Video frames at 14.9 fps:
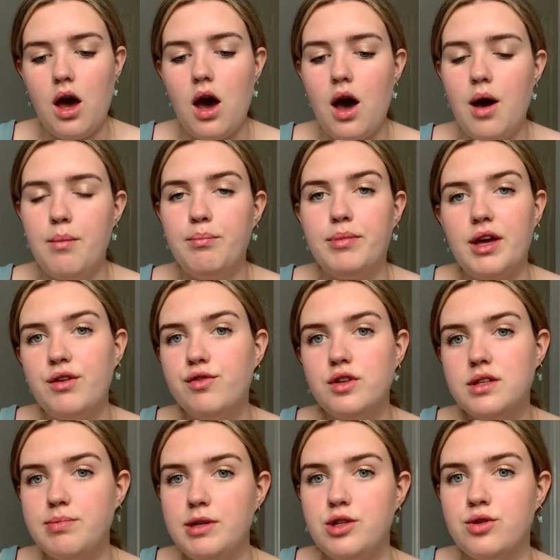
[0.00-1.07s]
But if you
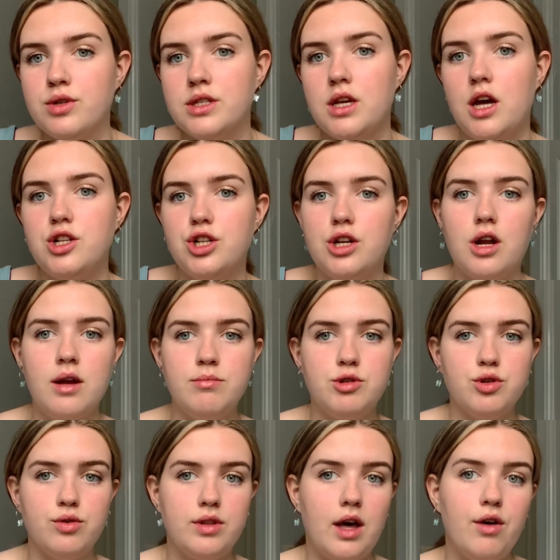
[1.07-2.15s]
speak to your surgeon, I'm
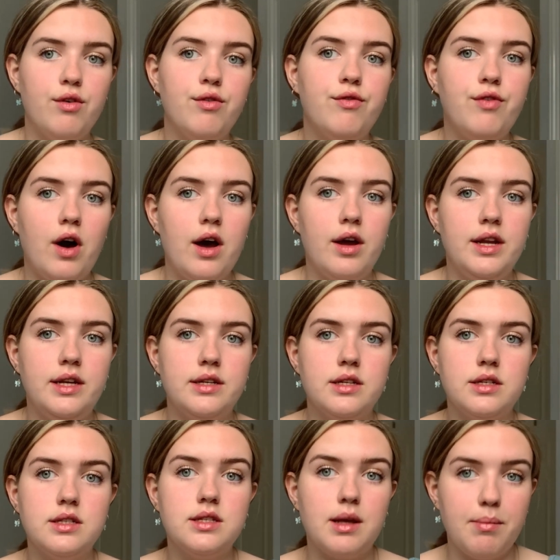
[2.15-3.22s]
sure they'll find
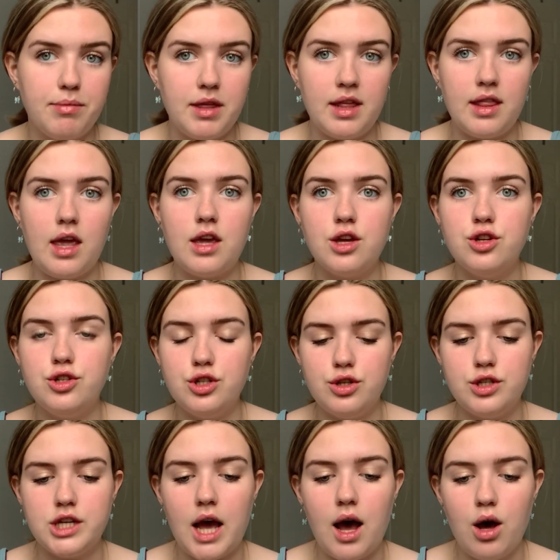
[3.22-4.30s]
something they can do
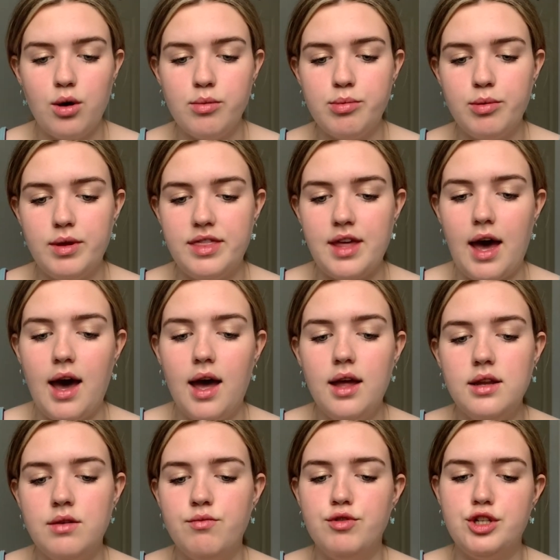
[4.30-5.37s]
to help with that
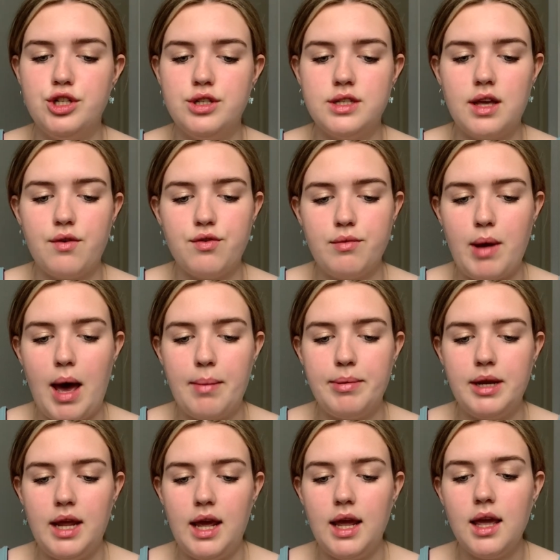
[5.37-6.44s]
and reduce that from
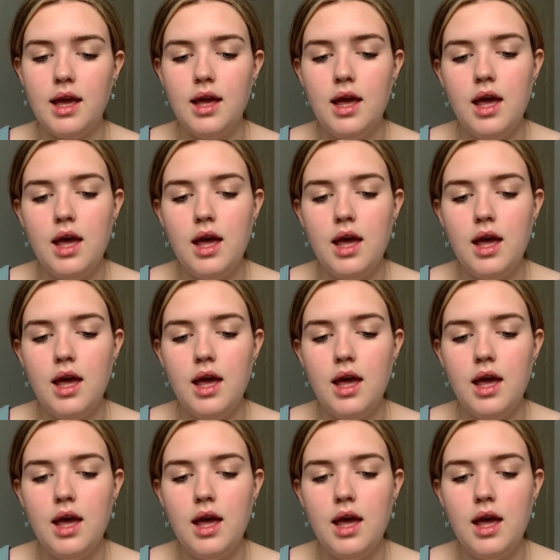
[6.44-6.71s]
happening.